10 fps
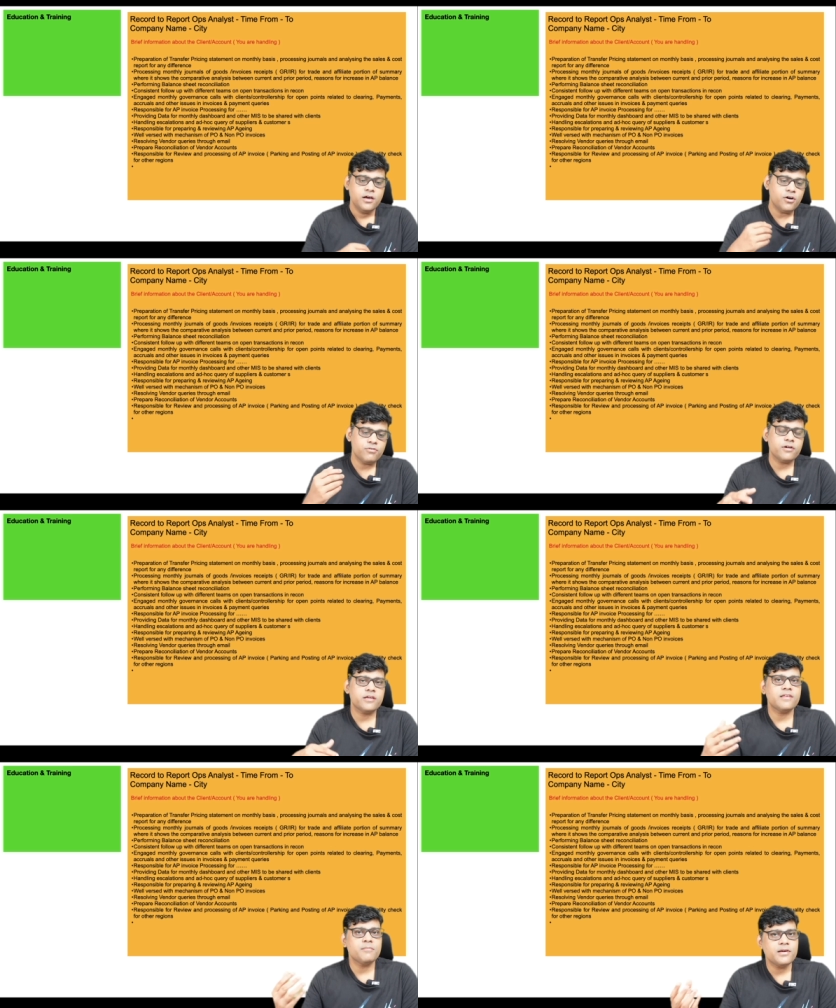or for
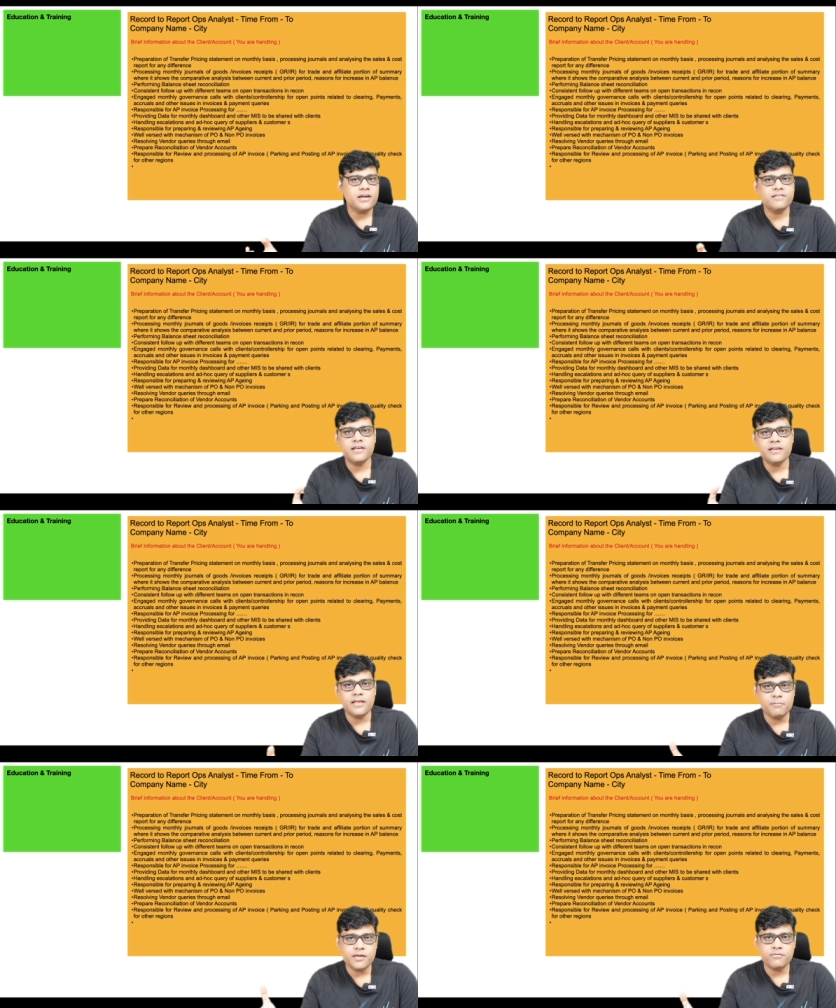example let's say in
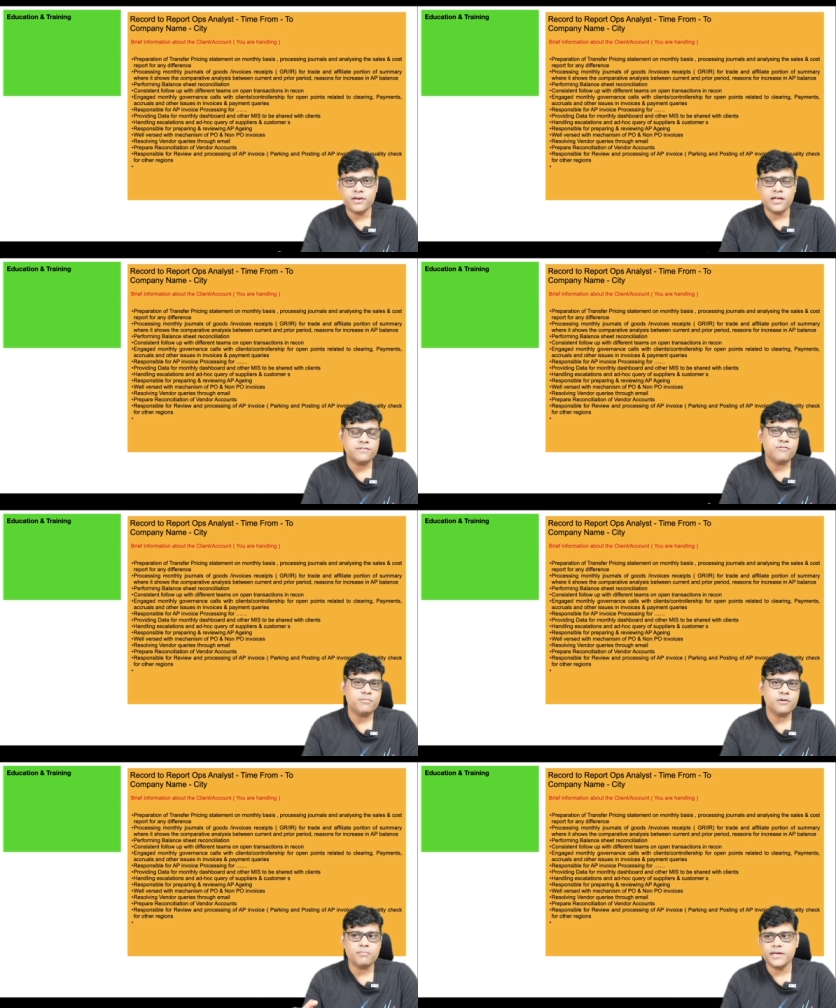MBA finance you
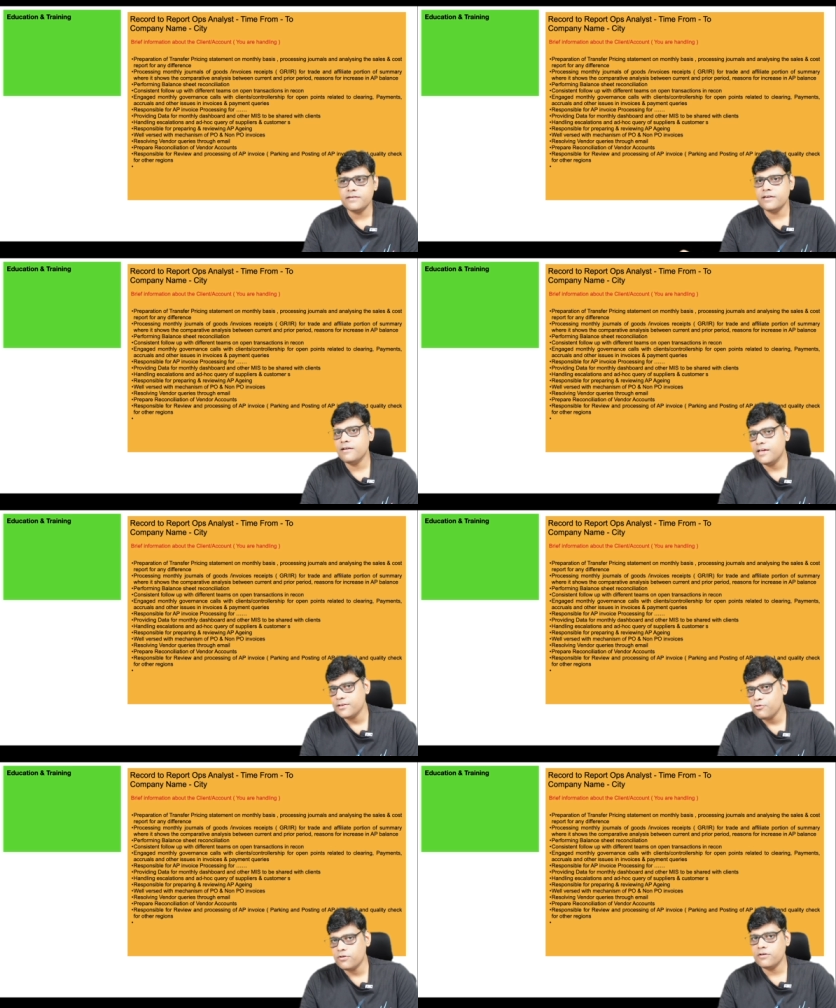have completed
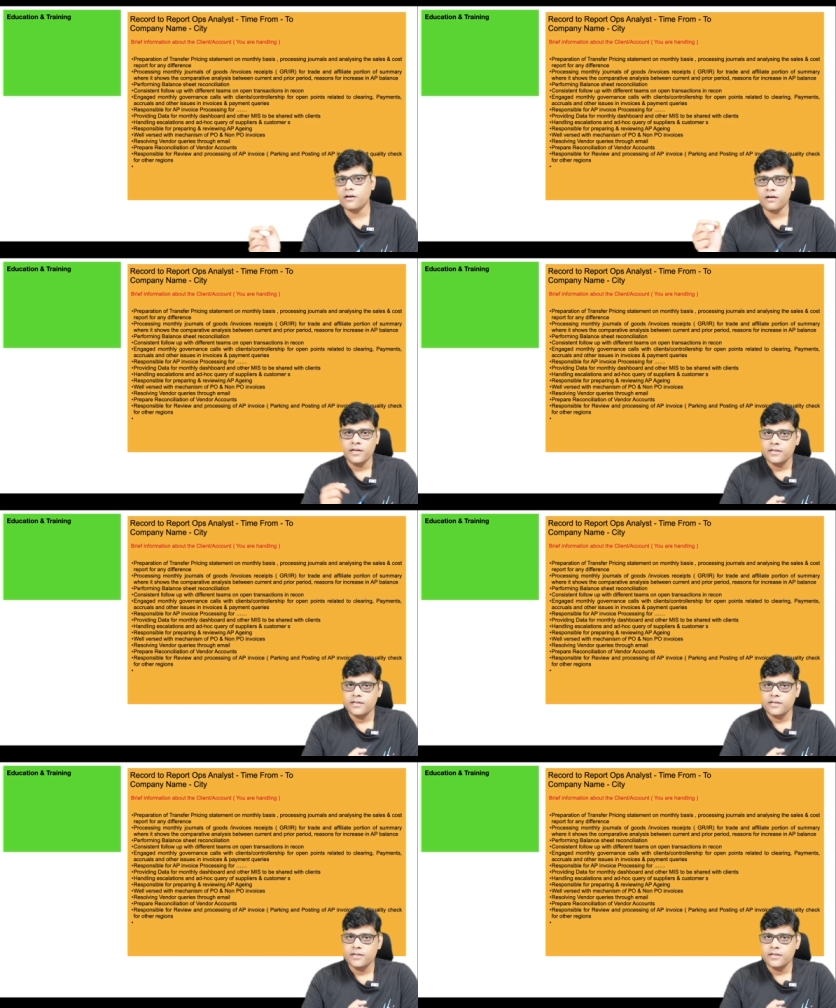like your uh,